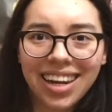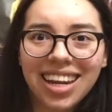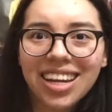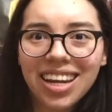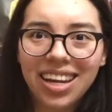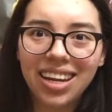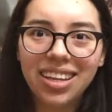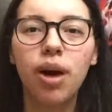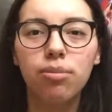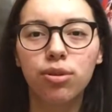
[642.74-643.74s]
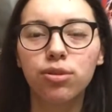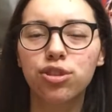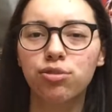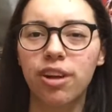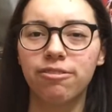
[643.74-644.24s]
in it? And pop
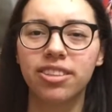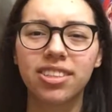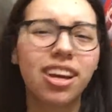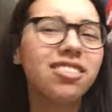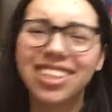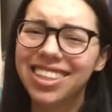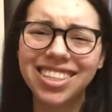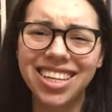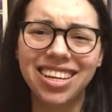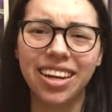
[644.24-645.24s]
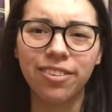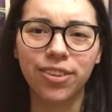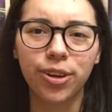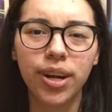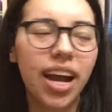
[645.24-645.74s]
culture references, I was like, this ain't Nick
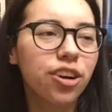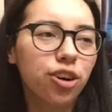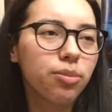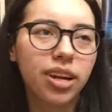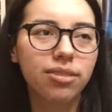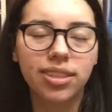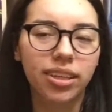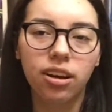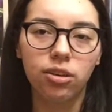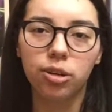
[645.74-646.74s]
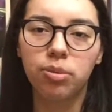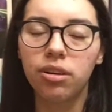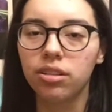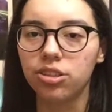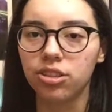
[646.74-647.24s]
Fury. I don't know, but I was like, oh, they're
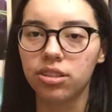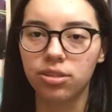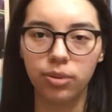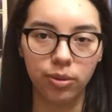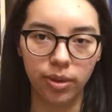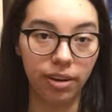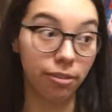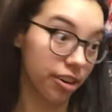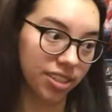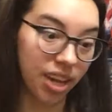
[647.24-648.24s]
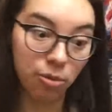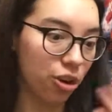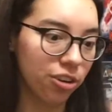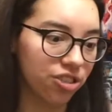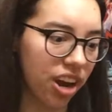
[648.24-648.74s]
probably just doing whatever, and
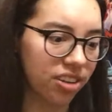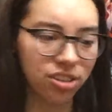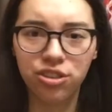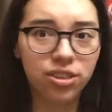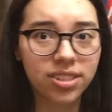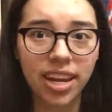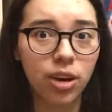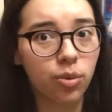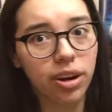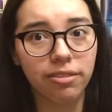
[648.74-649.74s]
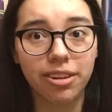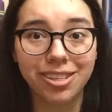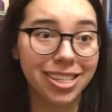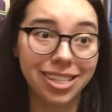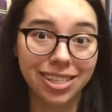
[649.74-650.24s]
Samuel L. Jackson is just saying whatever because
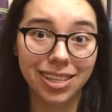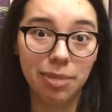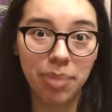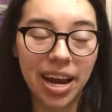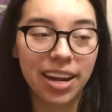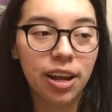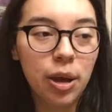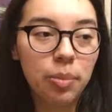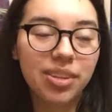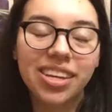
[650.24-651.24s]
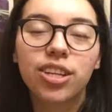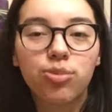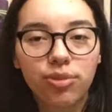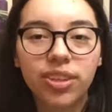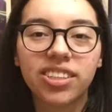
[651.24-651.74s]
he needs to get paid. But then it's
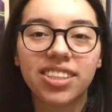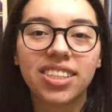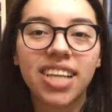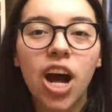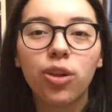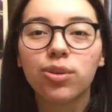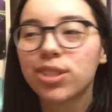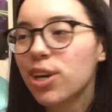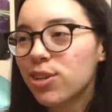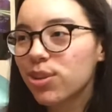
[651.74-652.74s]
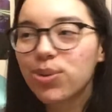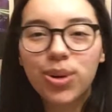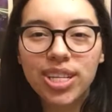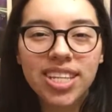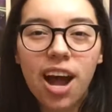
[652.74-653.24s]
revealed that it's Talos, so of
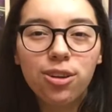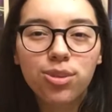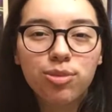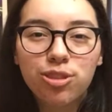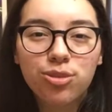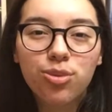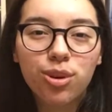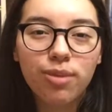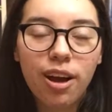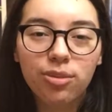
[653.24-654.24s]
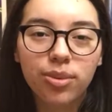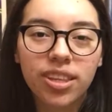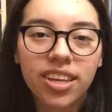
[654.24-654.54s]
course Talos would just go around